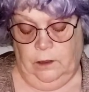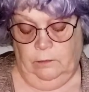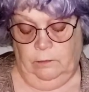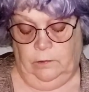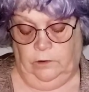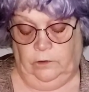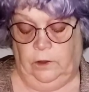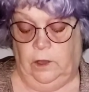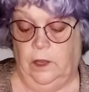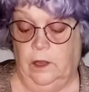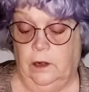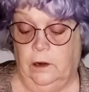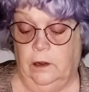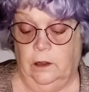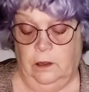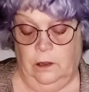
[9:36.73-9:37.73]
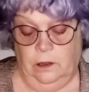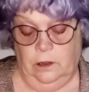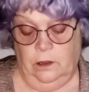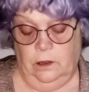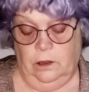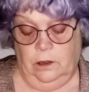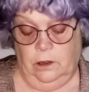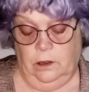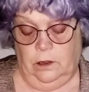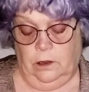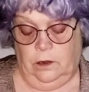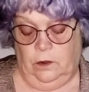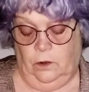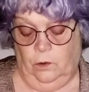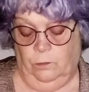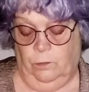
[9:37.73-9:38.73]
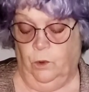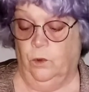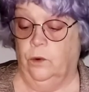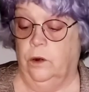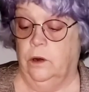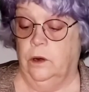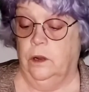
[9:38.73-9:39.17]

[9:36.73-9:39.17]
Mesquite and New Moon,